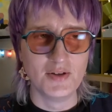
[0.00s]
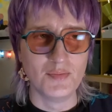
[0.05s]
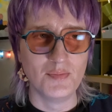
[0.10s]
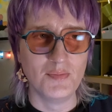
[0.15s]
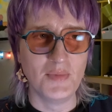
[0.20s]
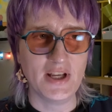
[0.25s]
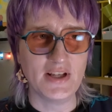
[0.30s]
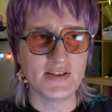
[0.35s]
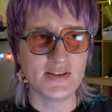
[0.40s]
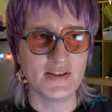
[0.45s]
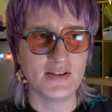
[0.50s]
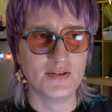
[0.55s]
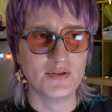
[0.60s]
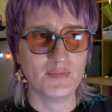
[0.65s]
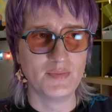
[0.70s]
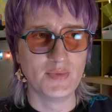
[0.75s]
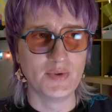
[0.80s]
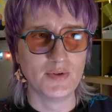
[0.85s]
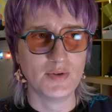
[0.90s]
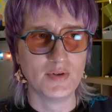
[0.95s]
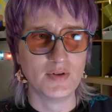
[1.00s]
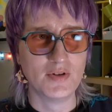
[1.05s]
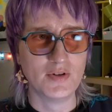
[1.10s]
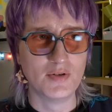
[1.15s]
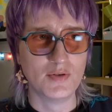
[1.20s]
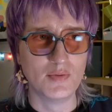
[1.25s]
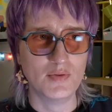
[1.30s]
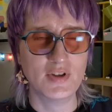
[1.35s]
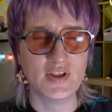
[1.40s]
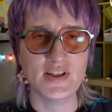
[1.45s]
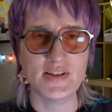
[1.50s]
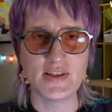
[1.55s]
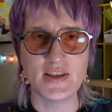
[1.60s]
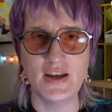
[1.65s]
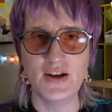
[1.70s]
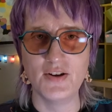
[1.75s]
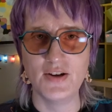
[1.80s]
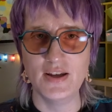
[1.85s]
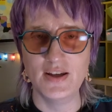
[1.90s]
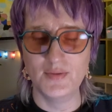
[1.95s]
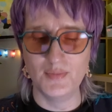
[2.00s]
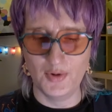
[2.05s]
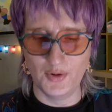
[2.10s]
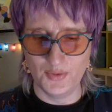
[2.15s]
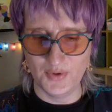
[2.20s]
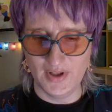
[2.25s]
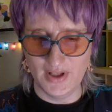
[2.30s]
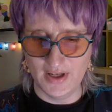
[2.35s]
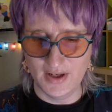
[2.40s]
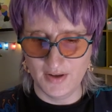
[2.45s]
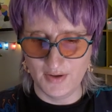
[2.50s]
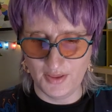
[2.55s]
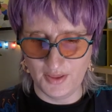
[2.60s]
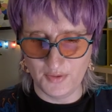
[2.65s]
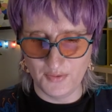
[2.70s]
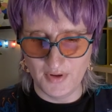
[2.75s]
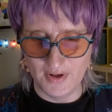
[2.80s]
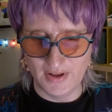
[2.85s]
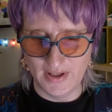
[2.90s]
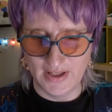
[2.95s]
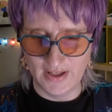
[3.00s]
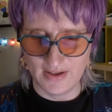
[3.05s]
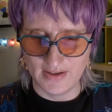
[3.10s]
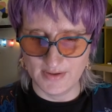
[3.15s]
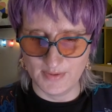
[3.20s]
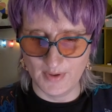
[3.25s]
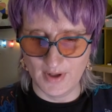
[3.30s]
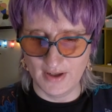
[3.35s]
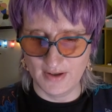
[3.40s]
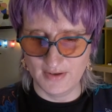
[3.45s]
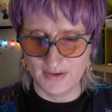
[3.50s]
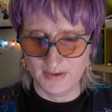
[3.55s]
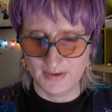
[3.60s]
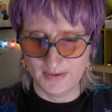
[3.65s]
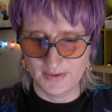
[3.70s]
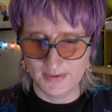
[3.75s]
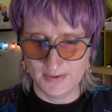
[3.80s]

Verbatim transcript: makes them really scary, but really thrilling as well.